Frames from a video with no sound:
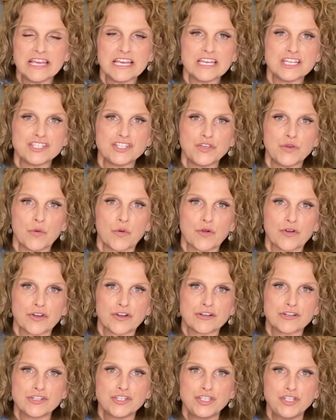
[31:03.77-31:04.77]
is you
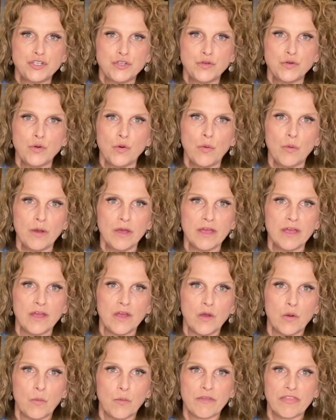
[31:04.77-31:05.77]
order 2
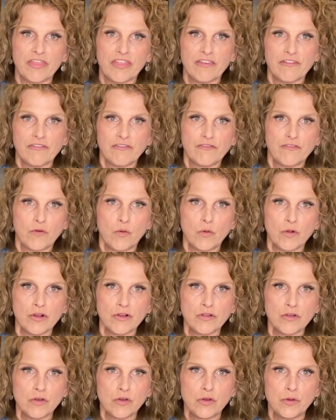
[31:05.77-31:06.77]
with the
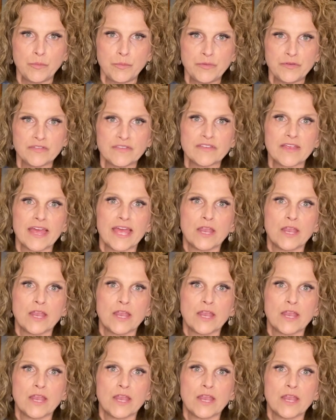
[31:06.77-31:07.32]
4 hoops